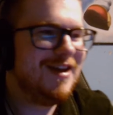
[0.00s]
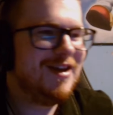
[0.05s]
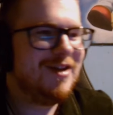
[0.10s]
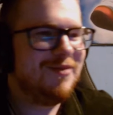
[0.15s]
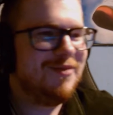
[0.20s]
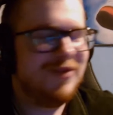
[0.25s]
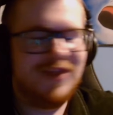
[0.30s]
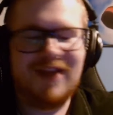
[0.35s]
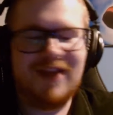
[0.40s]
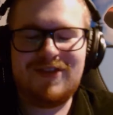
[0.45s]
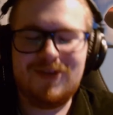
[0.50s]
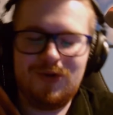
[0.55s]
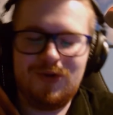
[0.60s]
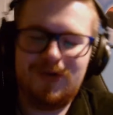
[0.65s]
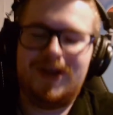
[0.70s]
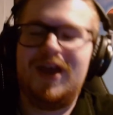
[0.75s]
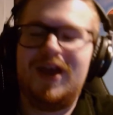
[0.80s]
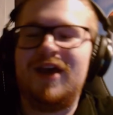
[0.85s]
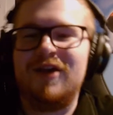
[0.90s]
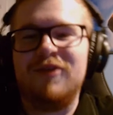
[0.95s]
But that's
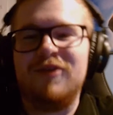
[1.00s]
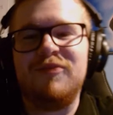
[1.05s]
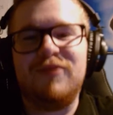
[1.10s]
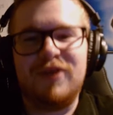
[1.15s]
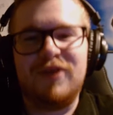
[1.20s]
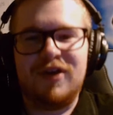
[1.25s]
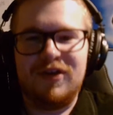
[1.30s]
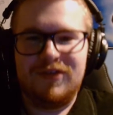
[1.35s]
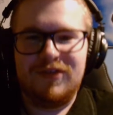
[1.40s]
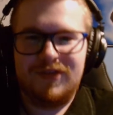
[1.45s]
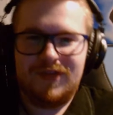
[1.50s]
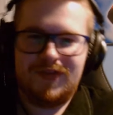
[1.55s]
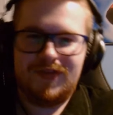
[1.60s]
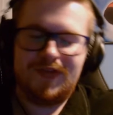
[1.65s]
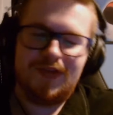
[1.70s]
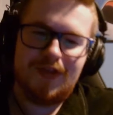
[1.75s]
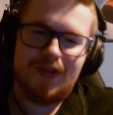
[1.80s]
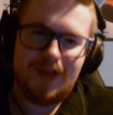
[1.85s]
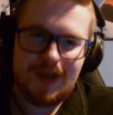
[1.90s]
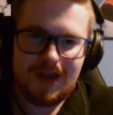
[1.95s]
okay,
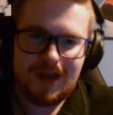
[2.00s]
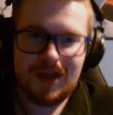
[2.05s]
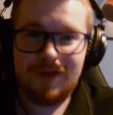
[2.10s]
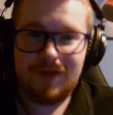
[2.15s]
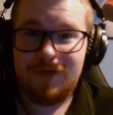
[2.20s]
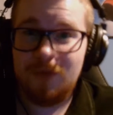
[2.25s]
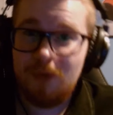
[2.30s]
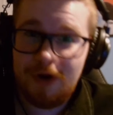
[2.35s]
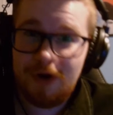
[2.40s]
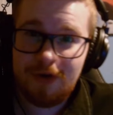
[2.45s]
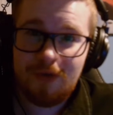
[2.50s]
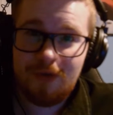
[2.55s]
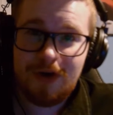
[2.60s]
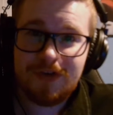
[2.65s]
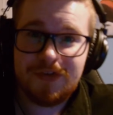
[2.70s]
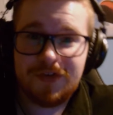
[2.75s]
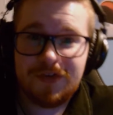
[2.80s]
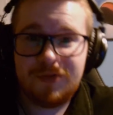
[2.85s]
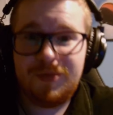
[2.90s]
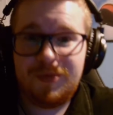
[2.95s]
because if you want to
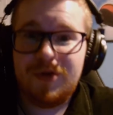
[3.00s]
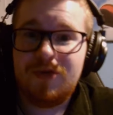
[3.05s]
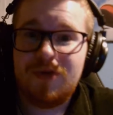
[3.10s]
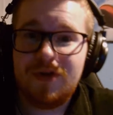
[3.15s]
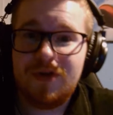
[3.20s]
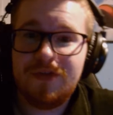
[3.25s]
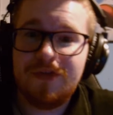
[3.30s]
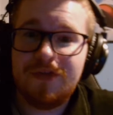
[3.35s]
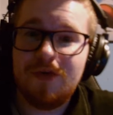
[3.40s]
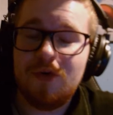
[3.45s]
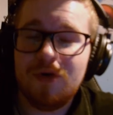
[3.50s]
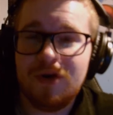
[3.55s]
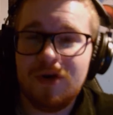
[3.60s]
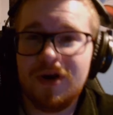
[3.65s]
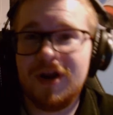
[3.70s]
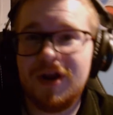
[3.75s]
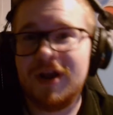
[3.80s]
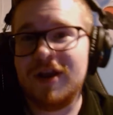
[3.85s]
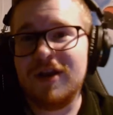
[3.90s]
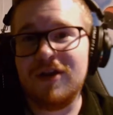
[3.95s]
watch the speedruns
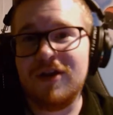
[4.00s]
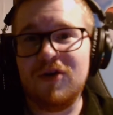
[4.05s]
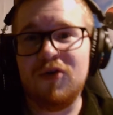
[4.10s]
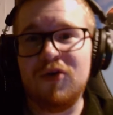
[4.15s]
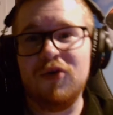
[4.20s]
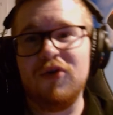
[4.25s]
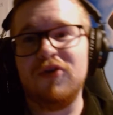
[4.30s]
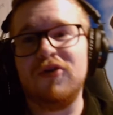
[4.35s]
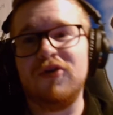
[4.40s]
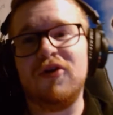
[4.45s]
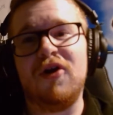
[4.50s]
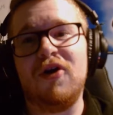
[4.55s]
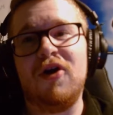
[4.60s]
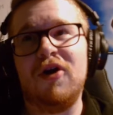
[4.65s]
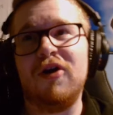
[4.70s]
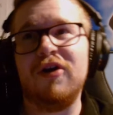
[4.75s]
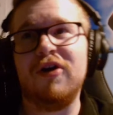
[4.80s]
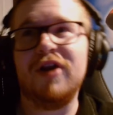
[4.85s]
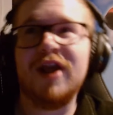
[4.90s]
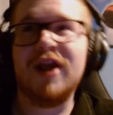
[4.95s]
or
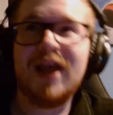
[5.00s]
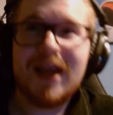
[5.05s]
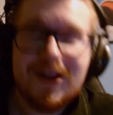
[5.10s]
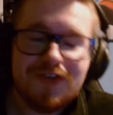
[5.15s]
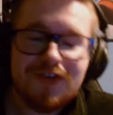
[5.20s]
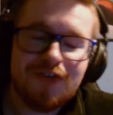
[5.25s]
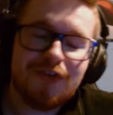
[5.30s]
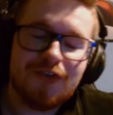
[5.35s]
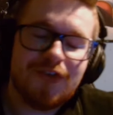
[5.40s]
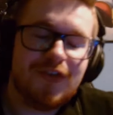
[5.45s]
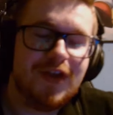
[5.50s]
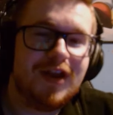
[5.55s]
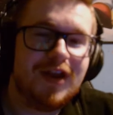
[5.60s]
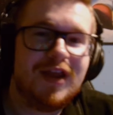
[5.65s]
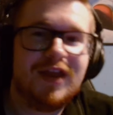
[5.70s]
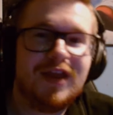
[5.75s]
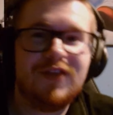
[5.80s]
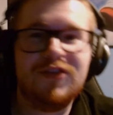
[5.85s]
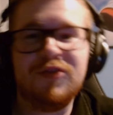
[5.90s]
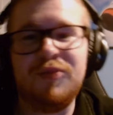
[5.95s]
are interested
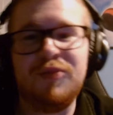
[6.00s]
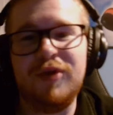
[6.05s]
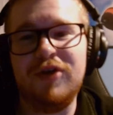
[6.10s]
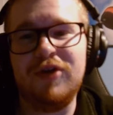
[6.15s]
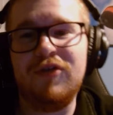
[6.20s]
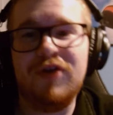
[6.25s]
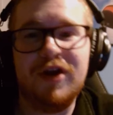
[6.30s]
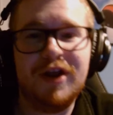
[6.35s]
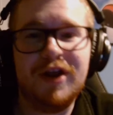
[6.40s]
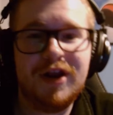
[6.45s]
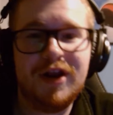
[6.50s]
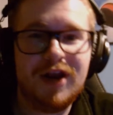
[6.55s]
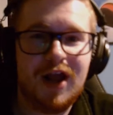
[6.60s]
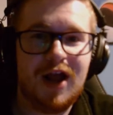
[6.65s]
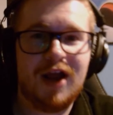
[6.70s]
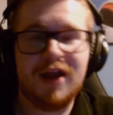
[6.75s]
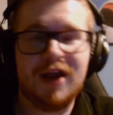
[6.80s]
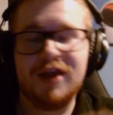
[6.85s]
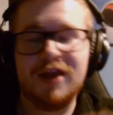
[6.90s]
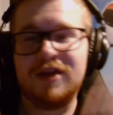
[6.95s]
in speedrunning,
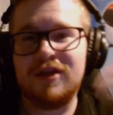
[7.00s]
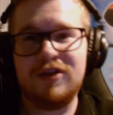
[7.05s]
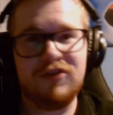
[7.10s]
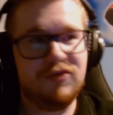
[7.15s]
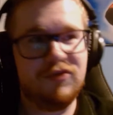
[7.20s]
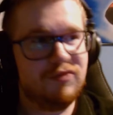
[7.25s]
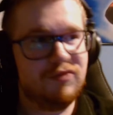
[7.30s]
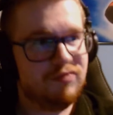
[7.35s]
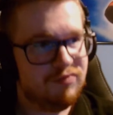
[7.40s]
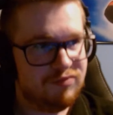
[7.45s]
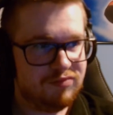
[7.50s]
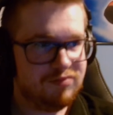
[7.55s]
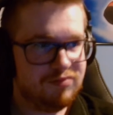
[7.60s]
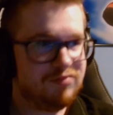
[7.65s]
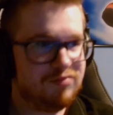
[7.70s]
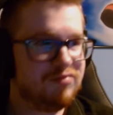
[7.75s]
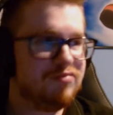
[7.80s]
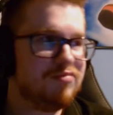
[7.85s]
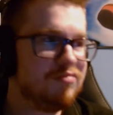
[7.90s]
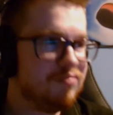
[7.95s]
I can
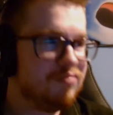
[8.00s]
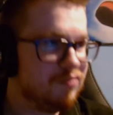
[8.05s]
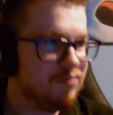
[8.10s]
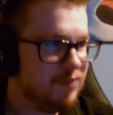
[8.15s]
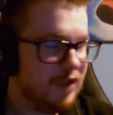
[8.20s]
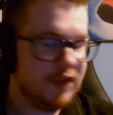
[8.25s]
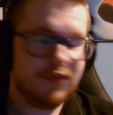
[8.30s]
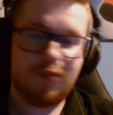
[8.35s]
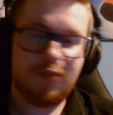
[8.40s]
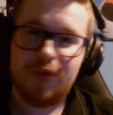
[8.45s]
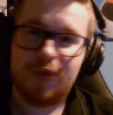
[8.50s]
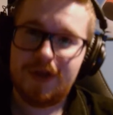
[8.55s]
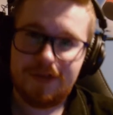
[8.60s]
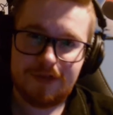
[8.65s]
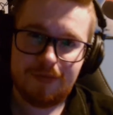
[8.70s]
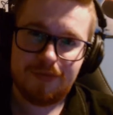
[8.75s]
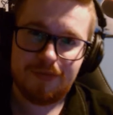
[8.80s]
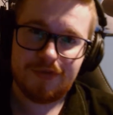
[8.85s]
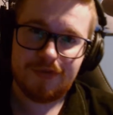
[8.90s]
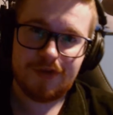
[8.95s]
explain
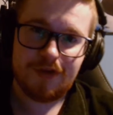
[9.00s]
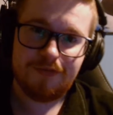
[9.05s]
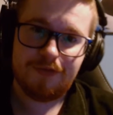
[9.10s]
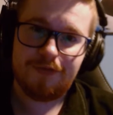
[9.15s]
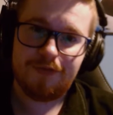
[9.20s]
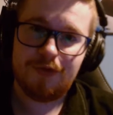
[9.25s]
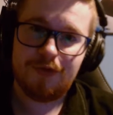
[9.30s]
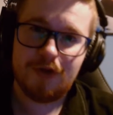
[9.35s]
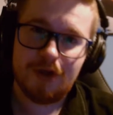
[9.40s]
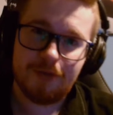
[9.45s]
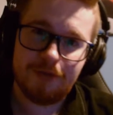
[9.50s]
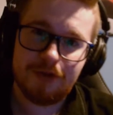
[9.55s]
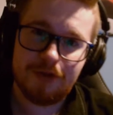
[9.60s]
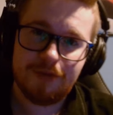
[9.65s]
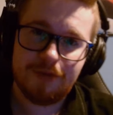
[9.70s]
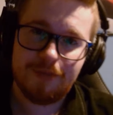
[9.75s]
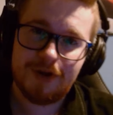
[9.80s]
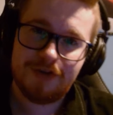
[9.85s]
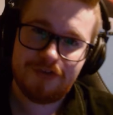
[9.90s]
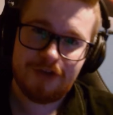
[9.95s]
some stuff if you come
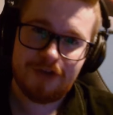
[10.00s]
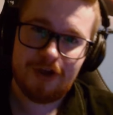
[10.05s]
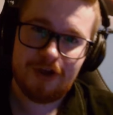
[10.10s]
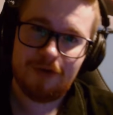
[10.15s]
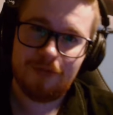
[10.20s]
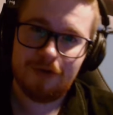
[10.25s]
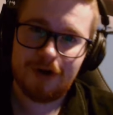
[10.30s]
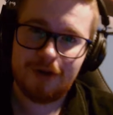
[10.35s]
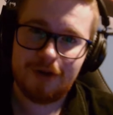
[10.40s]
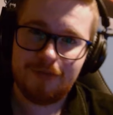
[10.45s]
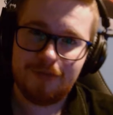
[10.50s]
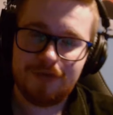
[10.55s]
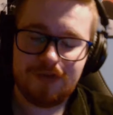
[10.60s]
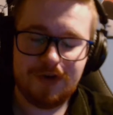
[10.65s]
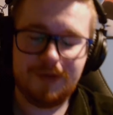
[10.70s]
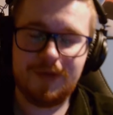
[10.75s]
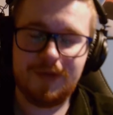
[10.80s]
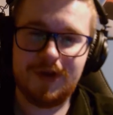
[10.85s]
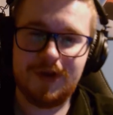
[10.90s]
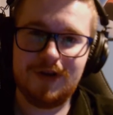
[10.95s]
into my chat when I'm
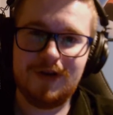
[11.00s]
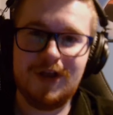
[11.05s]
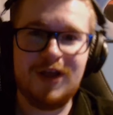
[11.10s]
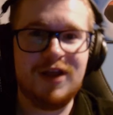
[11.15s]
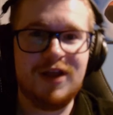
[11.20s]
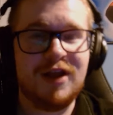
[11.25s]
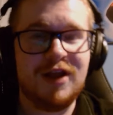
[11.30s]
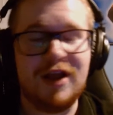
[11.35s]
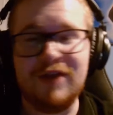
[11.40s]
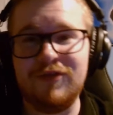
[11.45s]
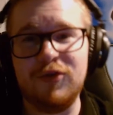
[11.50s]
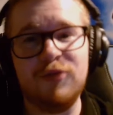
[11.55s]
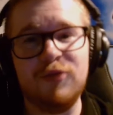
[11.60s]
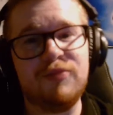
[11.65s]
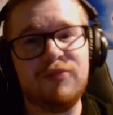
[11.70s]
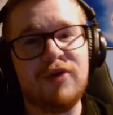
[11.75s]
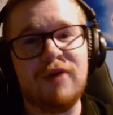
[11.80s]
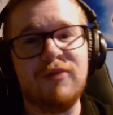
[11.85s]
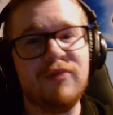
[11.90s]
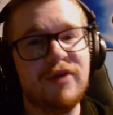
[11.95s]
streaming. I have no
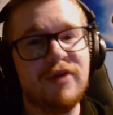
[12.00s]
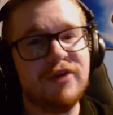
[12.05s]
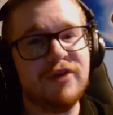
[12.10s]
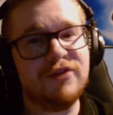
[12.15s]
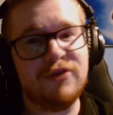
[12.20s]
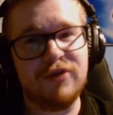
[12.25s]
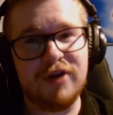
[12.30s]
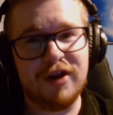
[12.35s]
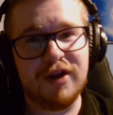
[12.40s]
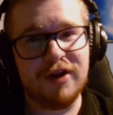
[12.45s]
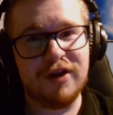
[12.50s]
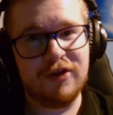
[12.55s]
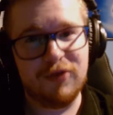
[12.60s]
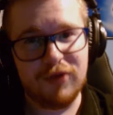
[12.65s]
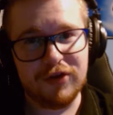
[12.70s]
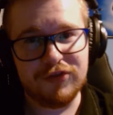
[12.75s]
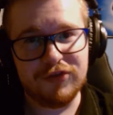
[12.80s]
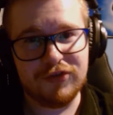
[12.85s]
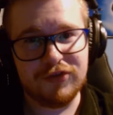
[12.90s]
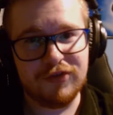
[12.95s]
problem answering any
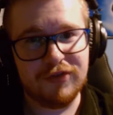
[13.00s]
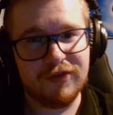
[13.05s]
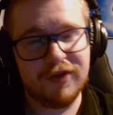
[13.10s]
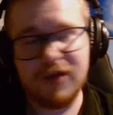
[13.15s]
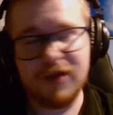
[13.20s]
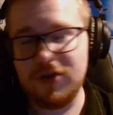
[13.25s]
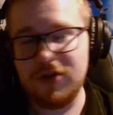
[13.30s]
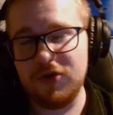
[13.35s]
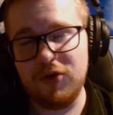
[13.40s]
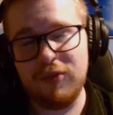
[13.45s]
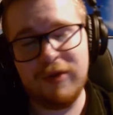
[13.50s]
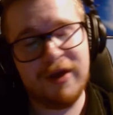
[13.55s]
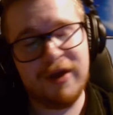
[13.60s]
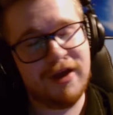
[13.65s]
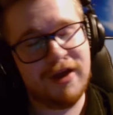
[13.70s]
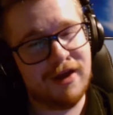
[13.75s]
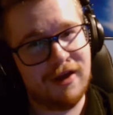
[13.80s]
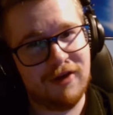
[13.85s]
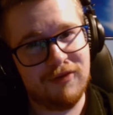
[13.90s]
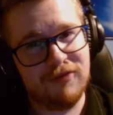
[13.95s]
questions that you
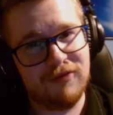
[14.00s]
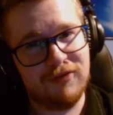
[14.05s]
may have,